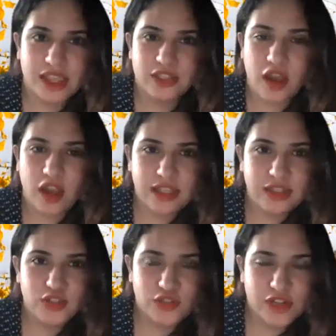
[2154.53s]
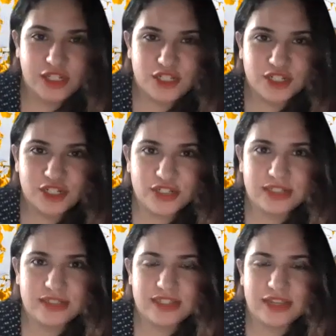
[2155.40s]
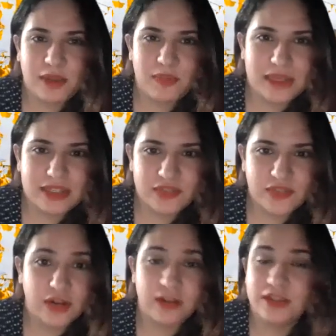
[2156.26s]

talking to strangers is like my biggest fear.